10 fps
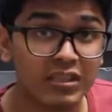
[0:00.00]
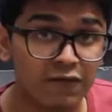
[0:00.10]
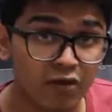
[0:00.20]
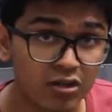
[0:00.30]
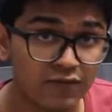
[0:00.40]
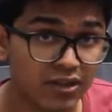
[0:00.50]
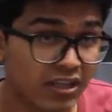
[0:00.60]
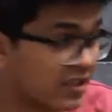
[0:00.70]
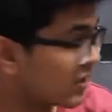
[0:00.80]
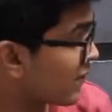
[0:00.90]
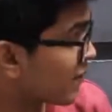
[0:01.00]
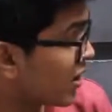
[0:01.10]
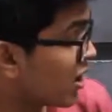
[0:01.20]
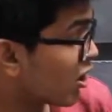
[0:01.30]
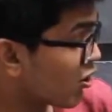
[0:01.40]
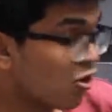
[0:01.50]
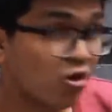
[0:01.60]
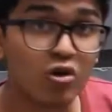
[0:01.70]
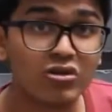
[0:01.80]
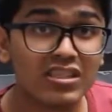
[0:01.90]
6-phosphatase.
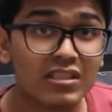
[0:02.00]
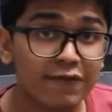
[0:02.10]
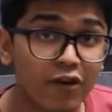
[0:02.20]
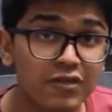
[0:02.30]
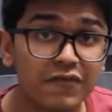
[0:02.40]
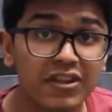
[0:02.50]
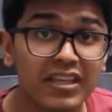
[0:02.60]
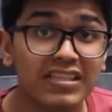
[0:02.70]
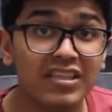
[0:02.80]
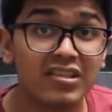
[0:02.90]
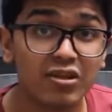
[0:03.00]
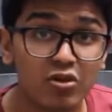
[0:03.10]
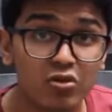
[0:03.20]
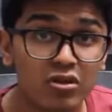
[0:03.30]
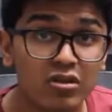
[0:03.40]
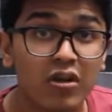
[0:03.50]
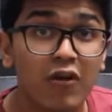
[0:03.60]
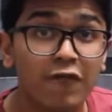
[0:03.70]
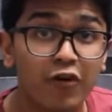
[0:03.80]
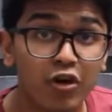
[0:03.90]
Glucose 6-phosphatase is used
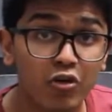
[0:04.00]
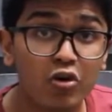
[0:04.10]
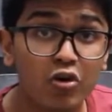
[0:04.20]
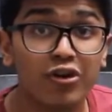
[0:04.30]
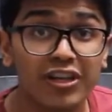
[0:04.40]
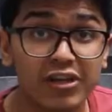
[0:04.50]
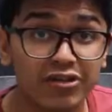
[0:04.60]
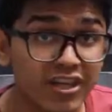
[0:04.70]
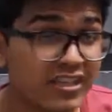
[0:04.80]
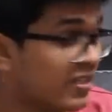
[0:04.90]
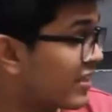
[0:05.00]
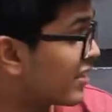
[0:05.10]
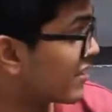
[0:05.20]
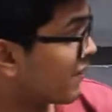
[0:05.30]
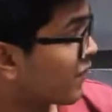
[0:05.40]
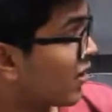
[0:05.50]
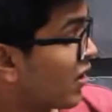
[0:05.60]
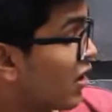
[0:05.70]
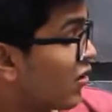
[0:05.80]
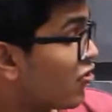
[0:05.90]
for
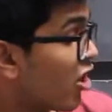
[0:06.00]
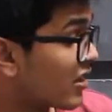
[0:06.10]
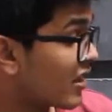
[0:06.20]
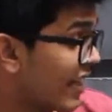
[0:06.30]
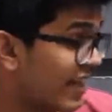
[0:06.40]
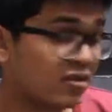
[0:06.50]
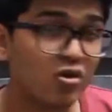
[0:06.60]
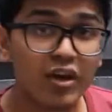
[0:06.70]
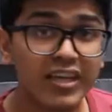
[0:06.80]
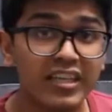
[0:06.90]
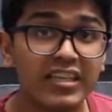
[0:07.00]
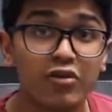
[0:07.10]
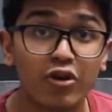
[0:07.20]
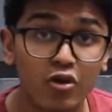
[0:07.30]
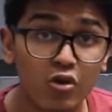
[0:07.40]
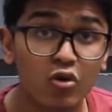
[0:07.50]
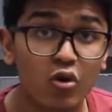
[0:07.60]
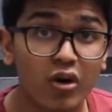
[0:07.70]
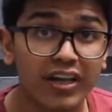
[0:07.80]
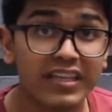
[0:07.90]
gluconeogenesis, not hexokinase or
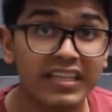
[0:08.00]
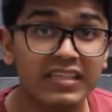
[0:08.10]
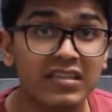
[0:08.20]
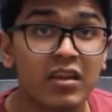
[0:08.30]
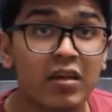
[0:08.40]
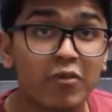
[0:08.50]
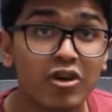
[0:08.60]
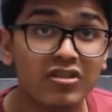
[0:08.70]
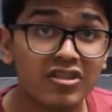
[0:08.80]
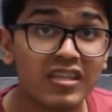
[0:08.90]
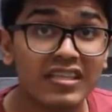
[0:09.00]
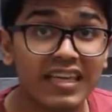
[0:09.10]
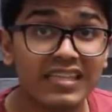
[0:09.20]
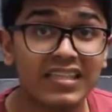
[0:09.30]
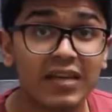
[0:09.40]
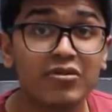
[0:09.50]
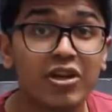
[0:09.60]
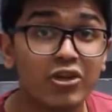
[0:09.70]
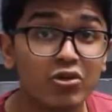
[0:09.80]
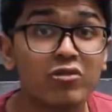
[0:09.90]
glucokinase, because these
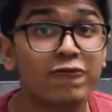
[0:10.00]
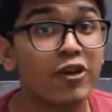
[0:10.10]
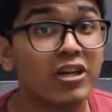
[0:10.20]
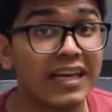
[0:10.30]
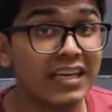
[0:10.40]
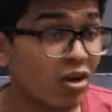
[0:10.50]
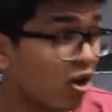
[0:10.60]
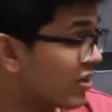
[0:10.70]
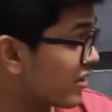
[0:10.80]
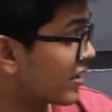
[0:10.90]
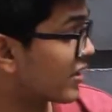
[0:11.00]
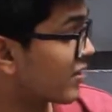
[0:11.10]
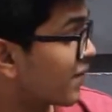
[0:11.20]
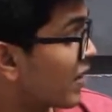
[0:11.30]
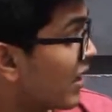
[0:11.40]
enzymes are used for glycolysis.